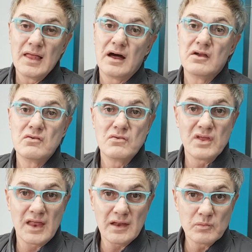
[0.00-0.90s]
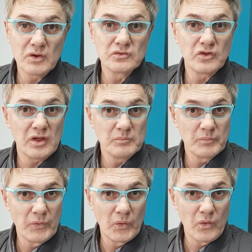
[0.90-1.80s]
I really want to
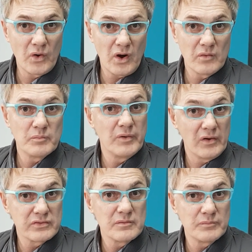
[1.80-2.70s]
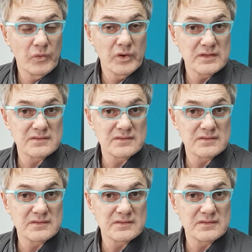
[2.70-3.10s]
implore on both employers